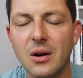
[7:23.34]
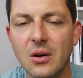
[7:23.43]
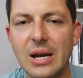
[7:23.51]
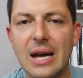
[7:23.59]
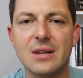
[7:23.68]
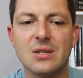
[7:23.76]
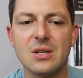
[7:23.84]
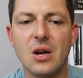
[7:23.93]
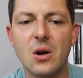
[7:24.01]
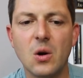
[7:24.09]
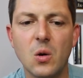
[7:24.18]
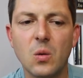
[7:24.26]
Okay,
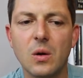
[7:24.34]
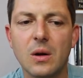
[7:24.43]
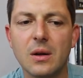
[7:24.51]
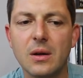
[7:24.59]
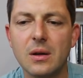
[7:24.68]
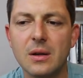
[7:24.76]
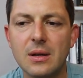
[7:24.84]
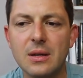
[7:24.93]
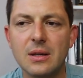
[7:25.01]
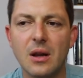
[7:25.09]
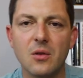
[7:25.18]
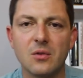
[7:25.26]
so,
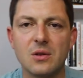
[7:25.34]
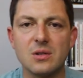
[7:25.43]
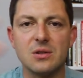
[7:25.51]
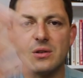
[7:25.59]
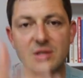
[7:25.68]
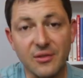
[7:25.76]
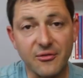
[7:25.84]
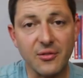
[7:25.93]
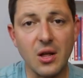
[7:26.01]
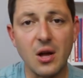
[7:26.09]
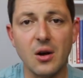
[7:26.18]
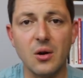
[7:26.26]
you know, there's there's a
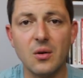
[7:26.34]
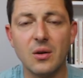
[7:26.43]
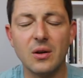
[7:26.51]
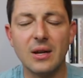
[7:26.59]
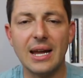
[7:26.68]
flow,